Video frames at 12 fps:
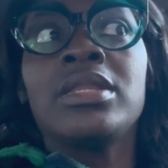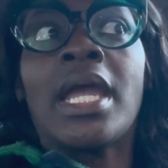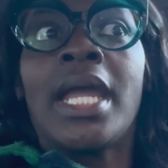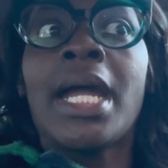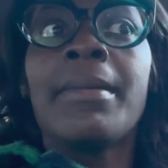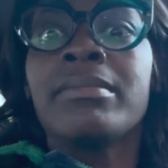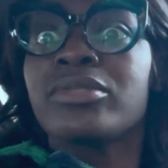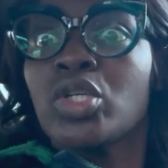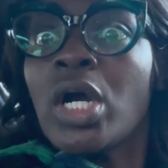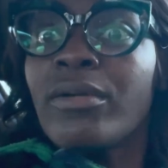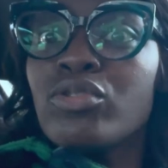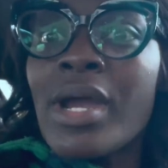damn, I'm
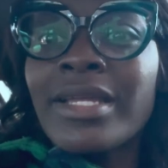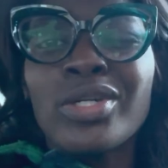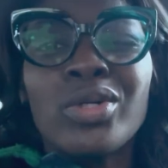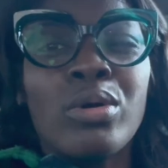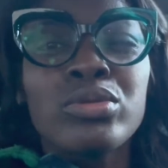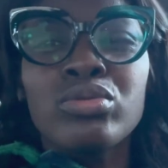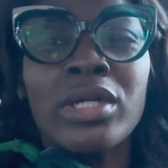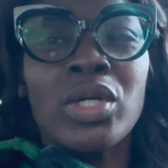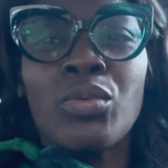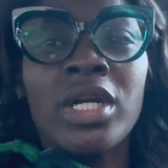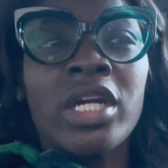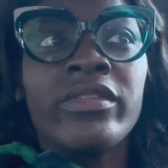sorry you had to go through that or
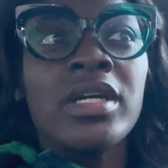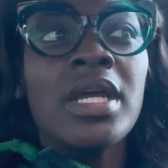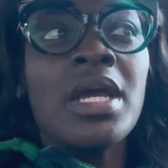whatever.